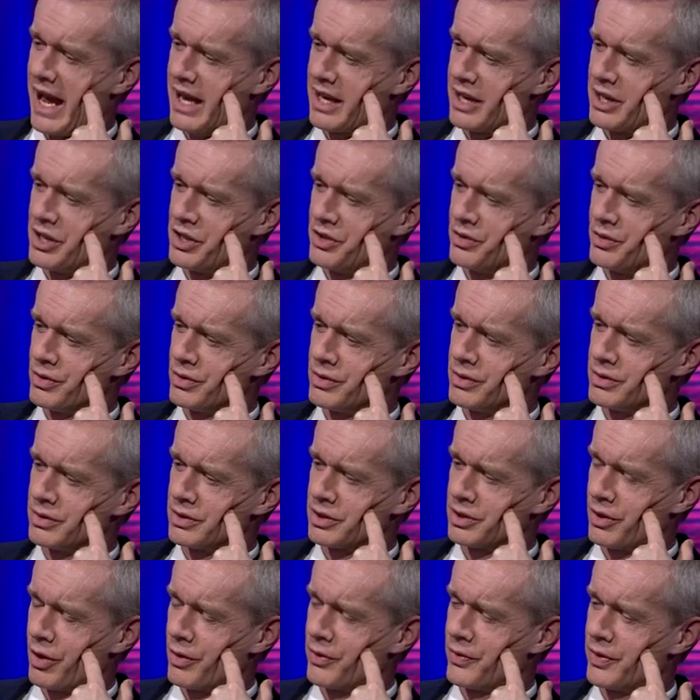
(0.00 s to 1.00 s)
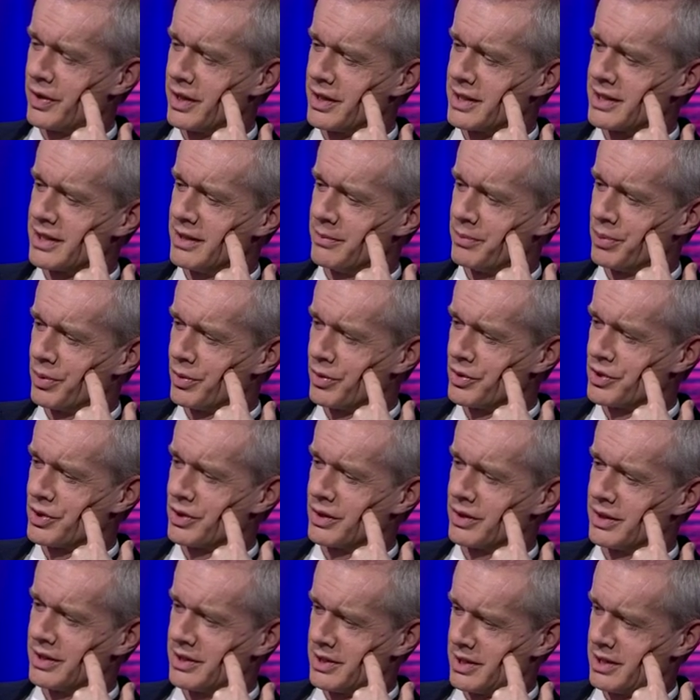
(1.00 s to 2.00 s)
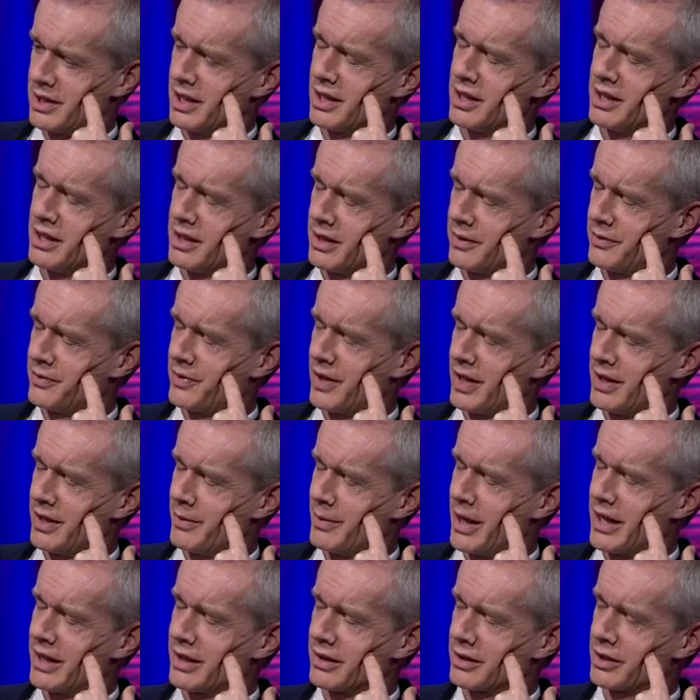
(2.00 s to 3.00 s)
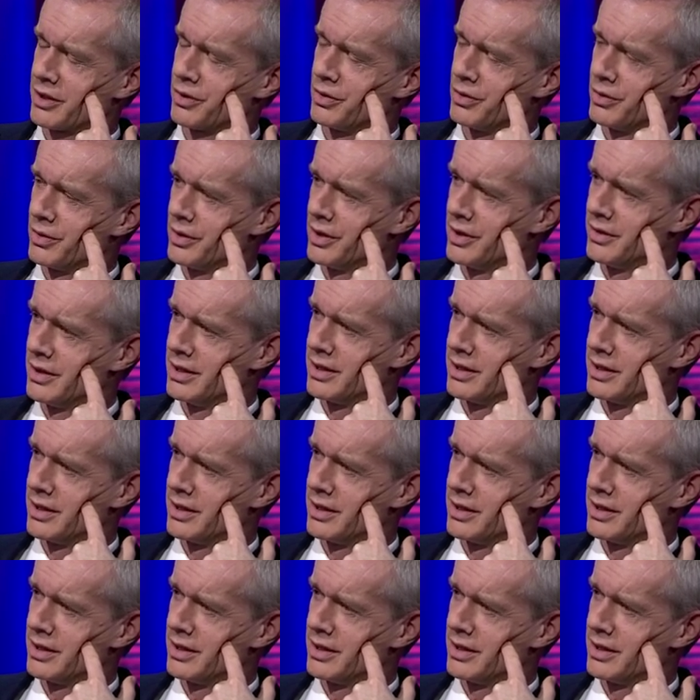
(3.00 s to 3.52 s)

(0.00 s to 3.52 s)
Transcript: and your confidence that Portugal has turned a fundamental corner in